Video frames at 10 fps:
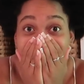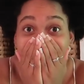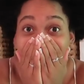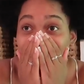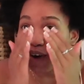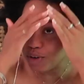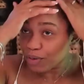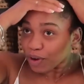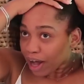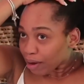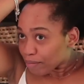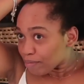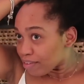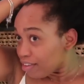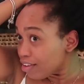Whoa,
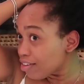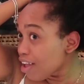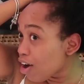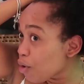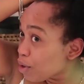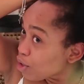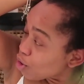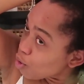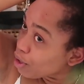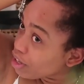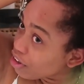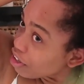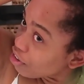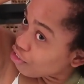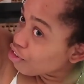I'm this not going nowhere near
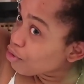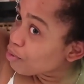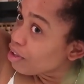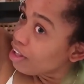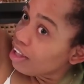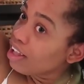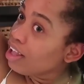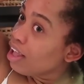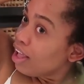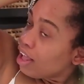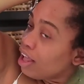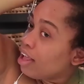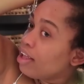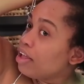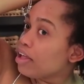the intro.
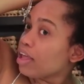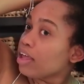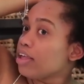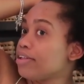Okay,